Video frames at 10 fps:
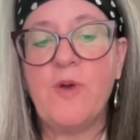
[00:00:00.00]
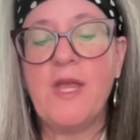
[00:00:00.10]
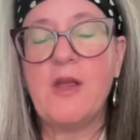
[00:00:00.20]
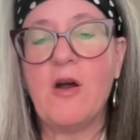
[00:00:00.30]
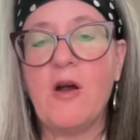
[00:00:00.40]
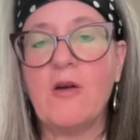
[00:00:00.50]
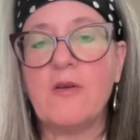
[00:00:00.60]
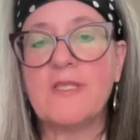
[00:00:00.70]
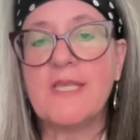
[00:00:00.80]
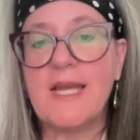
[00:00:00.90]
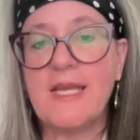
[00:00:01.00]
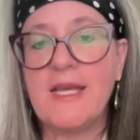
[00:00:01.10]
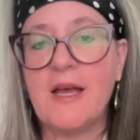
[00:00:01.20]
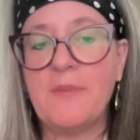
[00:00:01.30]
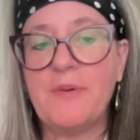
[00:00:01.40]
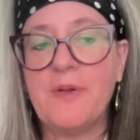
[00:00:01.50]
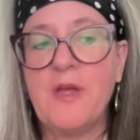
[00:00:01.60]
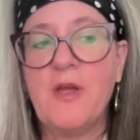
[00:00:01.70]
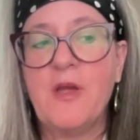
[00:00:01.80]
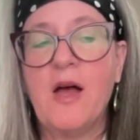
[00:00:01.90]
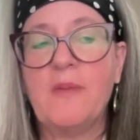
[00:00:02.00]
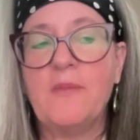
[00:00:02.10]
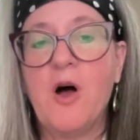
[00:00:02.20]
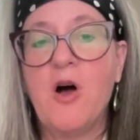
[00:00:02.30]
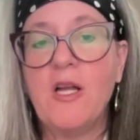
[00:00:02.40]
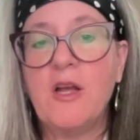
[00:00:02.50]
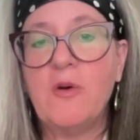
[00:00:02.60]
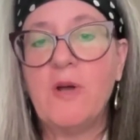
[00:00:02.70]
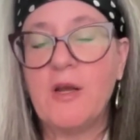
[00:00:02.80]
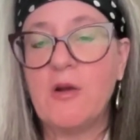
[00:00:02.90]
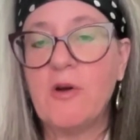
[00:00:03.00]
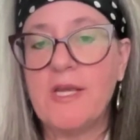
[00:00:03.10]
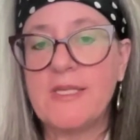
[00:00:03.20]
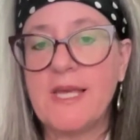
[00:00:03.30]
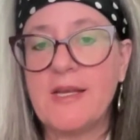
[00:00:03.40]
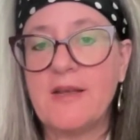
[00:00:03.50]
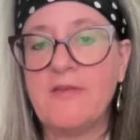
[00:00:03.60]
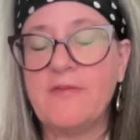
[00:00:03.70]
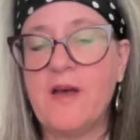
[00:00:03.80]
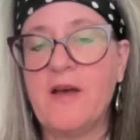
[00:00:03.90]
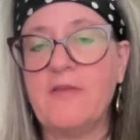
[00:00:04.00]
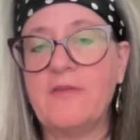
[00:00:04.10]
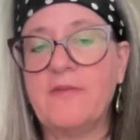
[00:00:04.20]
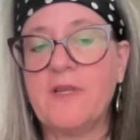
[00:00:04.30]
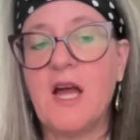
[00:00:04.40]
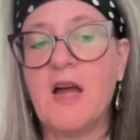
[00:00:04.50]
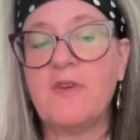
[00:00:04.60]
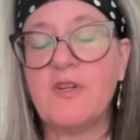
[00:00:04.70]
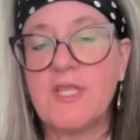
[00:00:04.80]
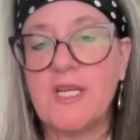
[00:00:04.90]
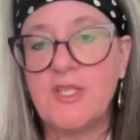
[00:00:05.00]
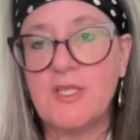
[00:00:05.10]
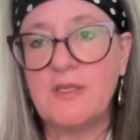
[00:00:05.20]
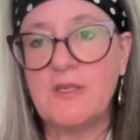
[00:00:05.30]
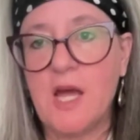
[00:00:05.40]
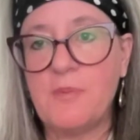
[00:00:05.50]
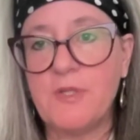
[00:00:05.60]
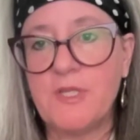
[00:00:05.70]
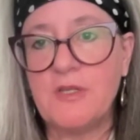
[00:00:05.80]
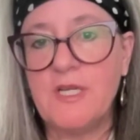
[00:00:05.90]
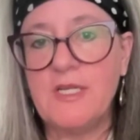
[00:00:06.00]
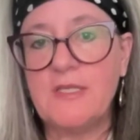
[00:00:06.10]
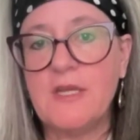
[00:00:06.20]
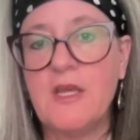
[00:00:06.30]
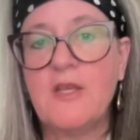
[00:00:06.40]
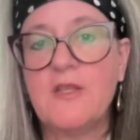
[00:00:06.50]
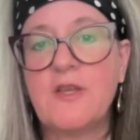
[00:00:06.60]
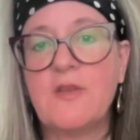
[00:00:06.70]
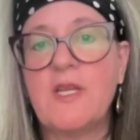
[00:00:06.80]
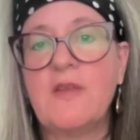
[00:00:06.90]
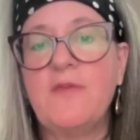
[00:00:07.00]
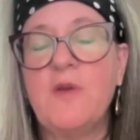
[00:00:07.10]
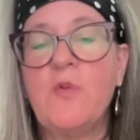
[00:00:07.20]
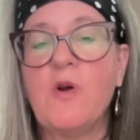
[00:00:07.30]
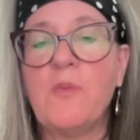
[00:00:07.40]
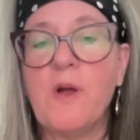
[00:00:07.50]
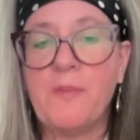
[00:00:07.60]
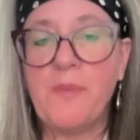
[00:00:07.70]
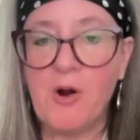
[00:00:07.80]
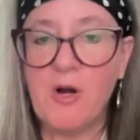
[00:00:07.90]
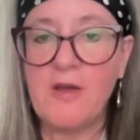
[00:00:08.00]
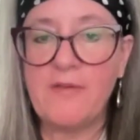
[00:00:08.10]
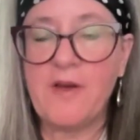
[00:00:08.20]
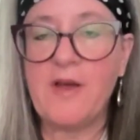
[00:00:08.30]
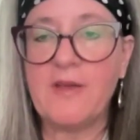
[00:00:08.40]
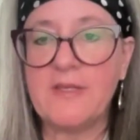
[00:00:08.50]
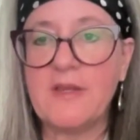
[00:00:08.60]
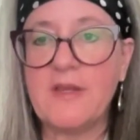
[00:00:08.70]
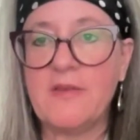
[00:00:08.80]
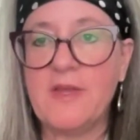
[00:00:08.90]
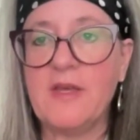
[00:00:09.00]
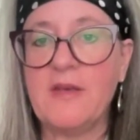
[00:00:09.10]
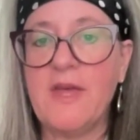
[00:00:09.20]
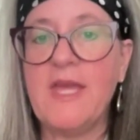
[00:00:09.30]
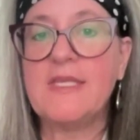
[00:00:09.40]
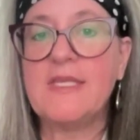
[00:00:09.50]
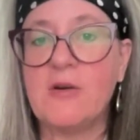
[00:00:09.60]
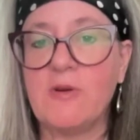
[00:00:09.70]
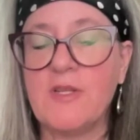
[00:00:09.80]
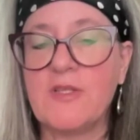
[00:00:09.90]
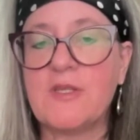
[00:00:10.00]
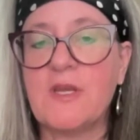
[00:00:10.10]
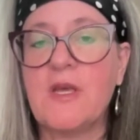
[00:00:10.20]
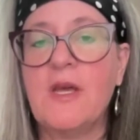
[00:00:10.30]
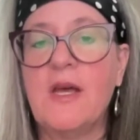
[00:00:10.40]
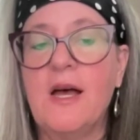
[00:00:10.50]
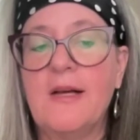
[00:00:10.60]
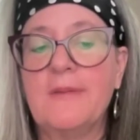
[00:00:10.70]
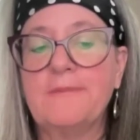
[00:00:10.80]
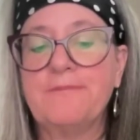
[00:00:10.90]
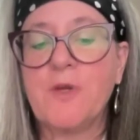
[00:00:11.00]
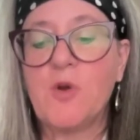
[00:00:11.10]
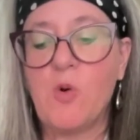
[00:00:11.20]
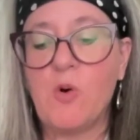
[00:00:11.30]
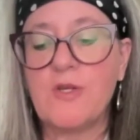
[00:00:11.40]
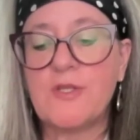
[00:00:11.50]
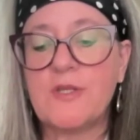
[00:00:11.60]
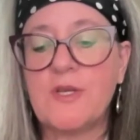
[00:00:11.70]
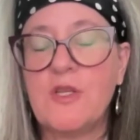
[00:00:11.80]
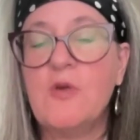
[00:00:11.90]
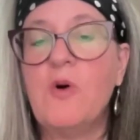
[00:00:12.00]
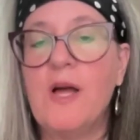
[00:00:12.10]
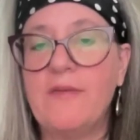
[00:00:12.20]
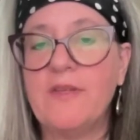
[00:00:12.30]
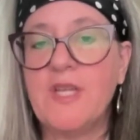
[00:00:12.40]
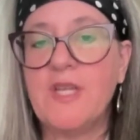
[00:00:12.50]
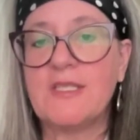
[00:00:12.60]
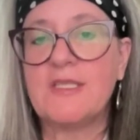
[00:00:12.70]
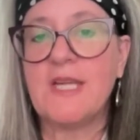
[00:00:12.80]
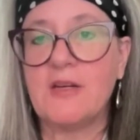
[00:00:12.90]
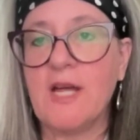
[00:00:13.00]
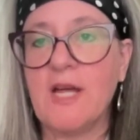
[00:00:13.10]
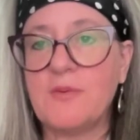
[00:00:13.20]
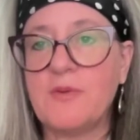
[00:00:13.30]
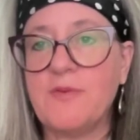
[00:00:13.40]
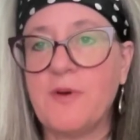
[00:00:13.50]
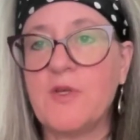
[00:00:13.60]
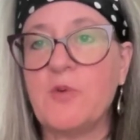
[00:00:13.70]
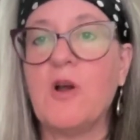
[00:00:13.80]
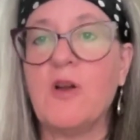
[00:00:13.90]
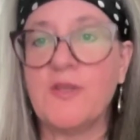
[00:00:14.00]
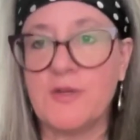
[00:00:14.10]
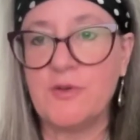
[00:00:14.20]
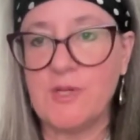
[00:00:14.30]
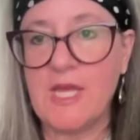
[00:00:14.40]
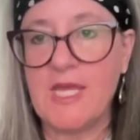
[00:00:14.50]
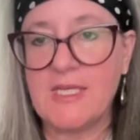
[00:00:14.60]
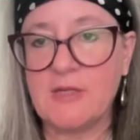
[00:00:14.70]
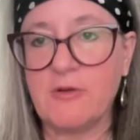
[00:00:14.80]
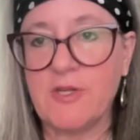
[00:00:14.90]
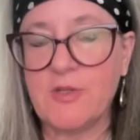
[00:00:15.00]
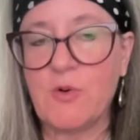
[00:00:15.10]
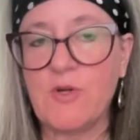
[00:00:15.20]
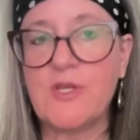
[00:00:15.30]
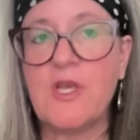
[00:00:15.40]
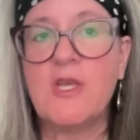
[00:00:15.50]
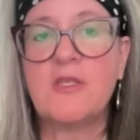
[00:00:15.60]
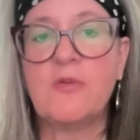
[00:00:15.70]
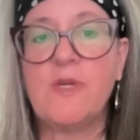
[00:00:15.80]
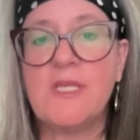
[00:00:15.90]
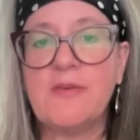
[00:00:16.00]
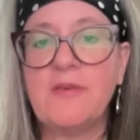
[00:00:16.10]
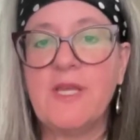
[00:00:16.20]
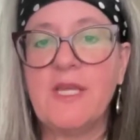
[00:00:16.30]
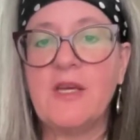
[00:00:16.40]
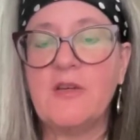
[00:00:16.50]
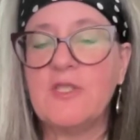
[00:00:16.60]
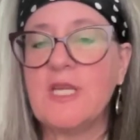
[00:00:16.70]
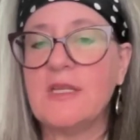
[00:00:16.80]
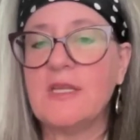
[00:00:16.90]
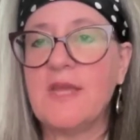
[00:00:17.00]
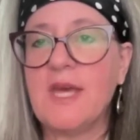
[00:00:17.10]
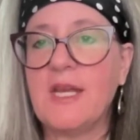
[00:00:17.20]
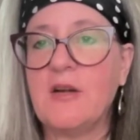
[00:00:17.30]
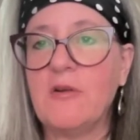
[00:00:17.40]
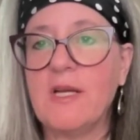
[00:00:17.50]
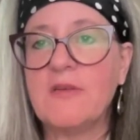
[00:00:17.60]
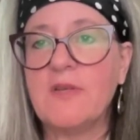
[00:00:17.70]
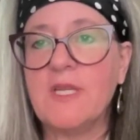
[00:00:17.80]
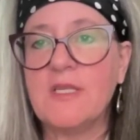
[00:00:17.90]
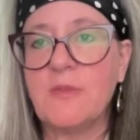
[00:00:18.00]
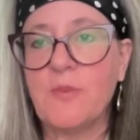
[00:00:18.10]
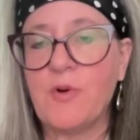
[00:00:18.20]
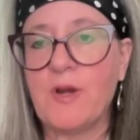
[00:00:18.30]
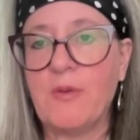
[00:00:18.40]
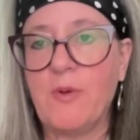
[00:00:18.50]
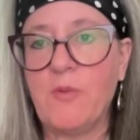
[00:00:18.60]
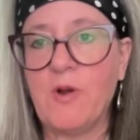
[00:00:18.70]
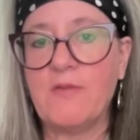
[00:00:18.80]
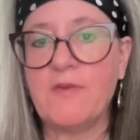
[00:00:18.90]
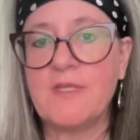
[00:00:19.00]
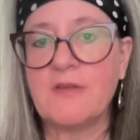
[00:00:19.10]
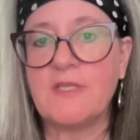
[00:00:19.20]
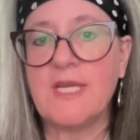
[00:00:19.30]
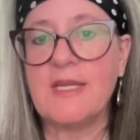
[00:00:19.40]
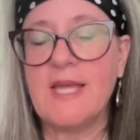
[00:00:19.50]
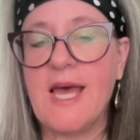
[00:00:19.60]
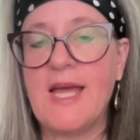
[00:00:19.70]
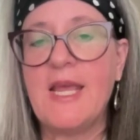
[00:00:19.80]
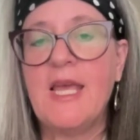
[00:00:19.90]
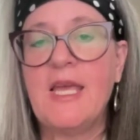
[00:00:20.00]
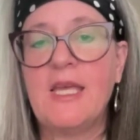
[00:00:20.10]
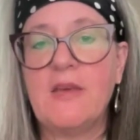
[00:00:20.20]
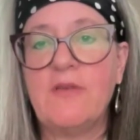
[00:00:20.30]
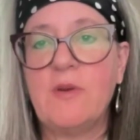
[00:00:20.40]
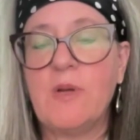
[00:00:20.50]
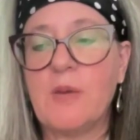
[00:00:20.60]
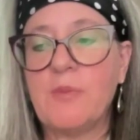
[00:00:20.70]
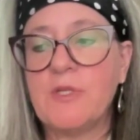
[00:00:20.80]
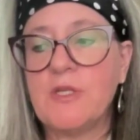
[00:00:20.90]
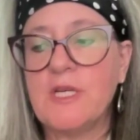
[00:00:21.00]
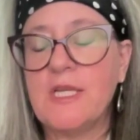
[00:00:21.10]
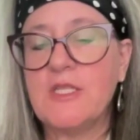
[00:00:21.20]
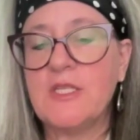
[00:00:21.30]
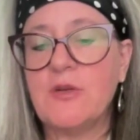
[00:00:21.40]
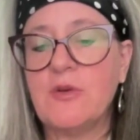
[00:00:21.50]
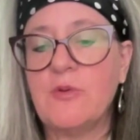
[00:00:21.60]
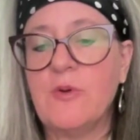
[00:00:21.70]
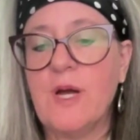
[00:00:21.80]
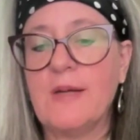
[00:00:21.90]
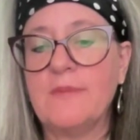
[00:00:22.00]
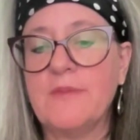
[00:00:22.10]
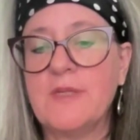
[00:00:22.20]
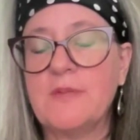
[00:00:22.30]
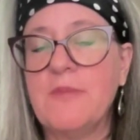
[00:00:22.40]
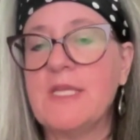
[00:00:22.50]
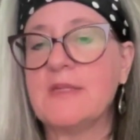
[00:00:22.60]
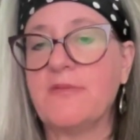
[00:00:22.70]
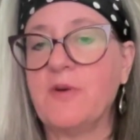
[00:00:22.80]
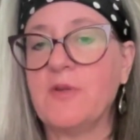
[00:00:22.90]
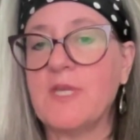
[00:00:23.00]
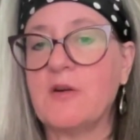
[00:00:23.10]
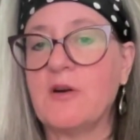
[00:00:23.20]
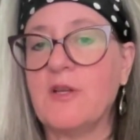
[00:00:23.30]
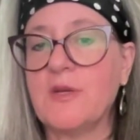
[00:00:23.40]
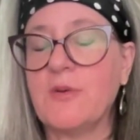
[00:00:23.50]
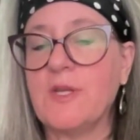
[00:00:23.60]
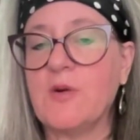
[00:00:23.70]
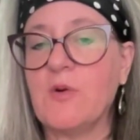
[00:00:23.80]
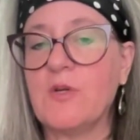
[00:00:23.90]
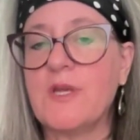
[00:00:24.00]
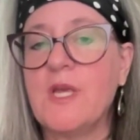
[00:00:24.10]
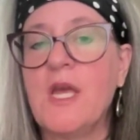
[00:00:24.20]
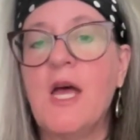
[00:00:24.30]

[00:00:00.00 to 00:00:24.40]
we are setting up um, ongoing, an ongoing set of, of conversation opportunities so that if you were a part of uh, the asynchronous um, course, you will have a chance to interact with folks who are also doing the asynchronous course. So we definitely understand that that interactivity is important, and we want to facilitate that and give you an opportunity to um, to meet some folks that are also in the course.